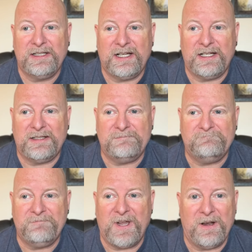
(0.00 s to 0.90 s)
Um,
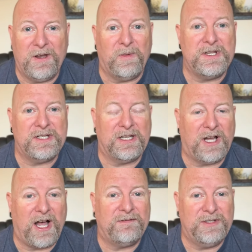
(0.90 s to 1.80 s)
there, there, was an
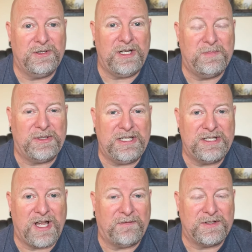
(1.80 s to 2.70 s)
off-duty
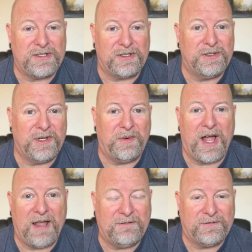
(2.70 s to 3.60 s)
police officer who arrived